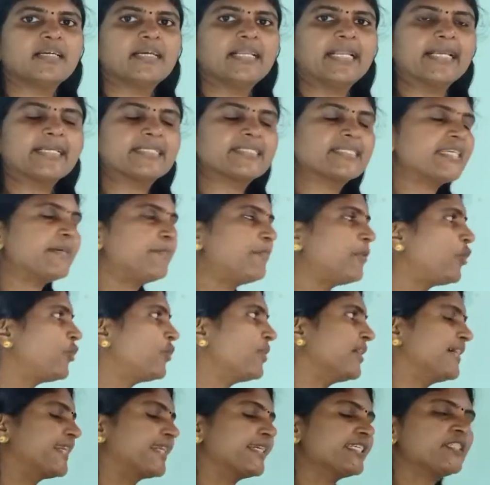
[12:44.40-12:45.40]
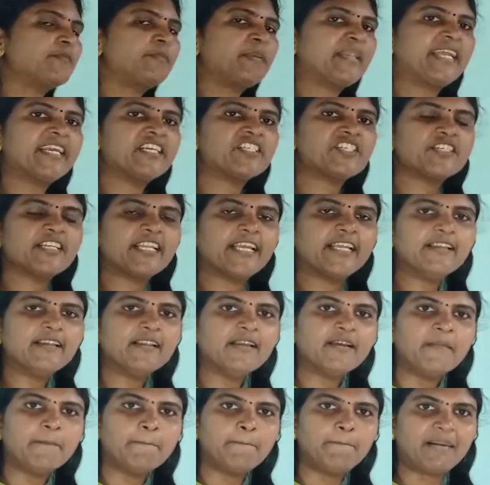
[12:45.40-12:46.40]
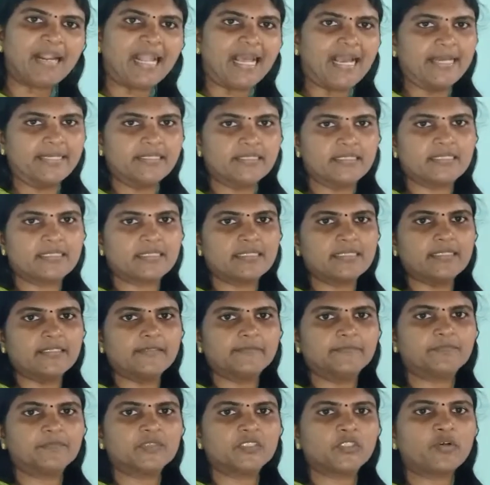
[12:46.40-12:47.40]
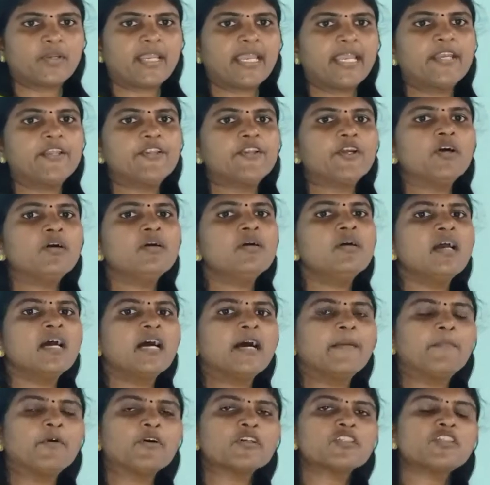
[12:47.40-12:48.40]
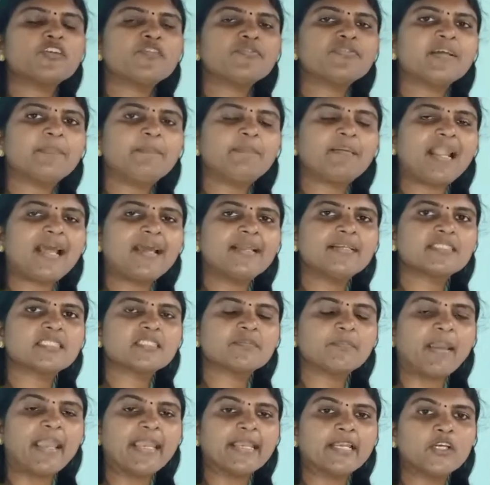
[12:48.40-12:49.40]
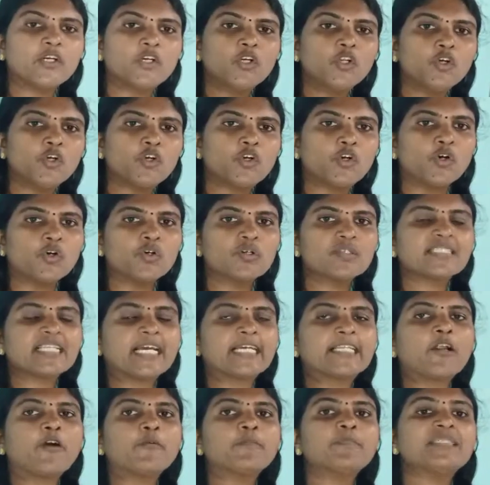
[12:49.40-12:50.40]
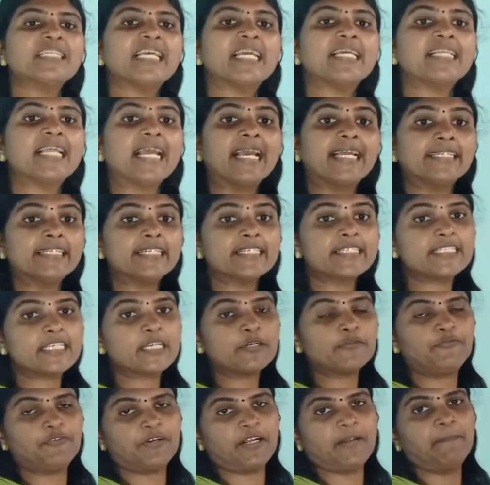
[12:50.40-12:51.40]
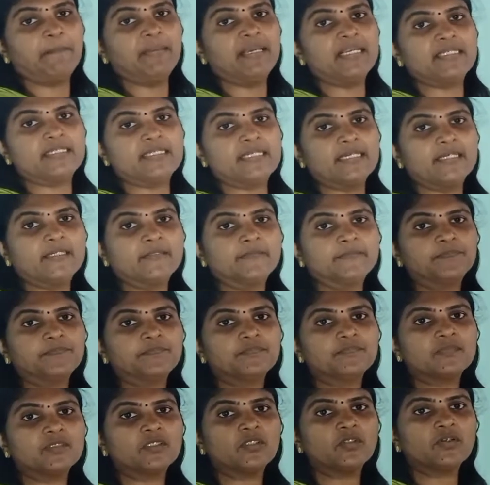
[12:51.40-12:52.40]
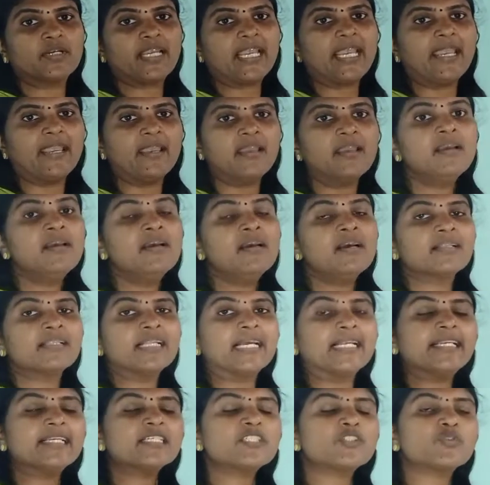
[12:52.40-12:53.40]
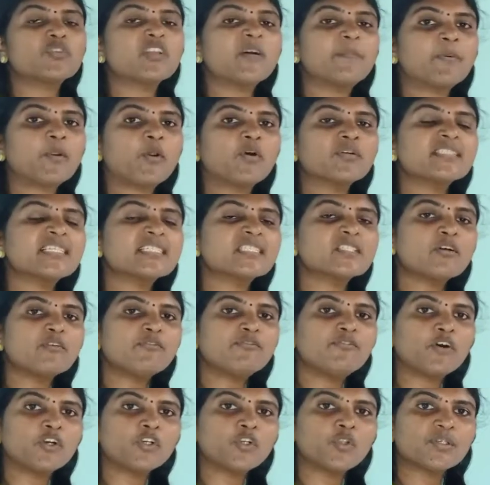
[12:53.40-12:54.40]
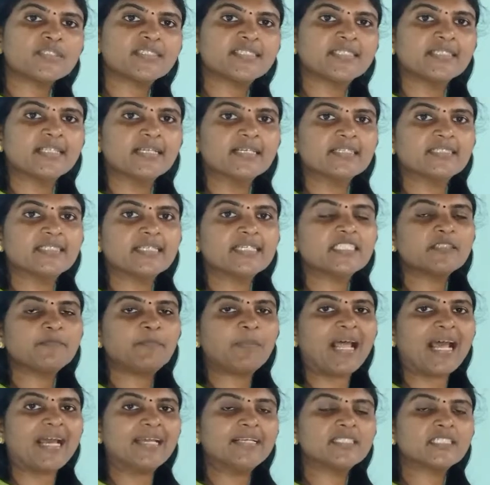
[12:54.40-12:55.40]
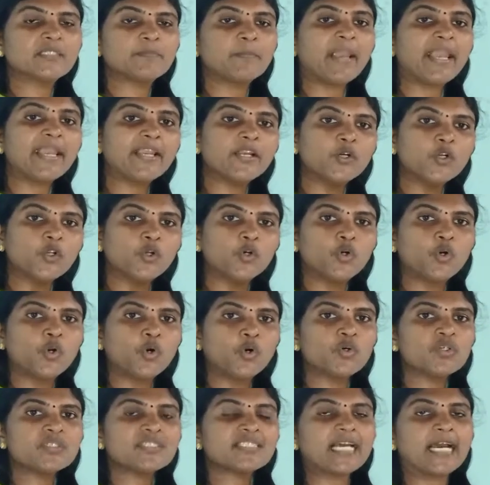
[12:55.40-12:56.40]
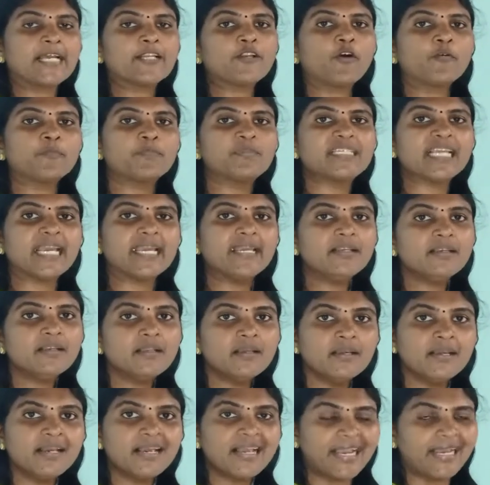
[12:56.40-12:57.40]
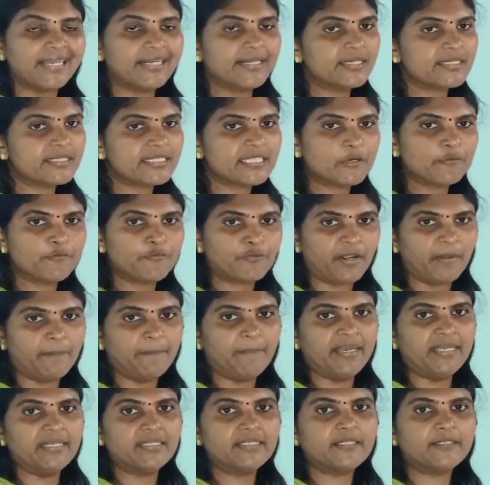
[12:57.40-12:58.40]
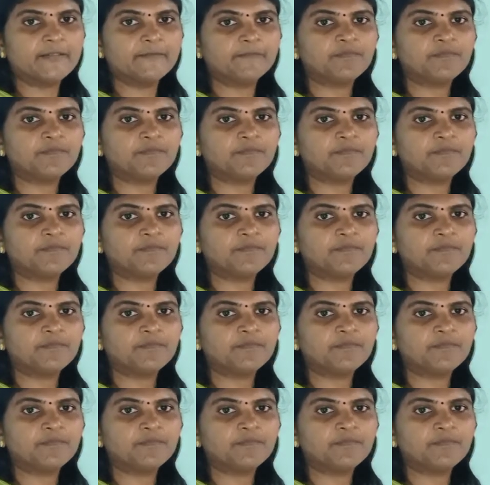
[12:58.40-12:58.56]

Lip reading: Next, about respiration in plants. Okay, you know, most of the plants make glucose and obtain energy from it. Okay, that is through the process of photosynthesis, plants make glucose and obtain energy from it.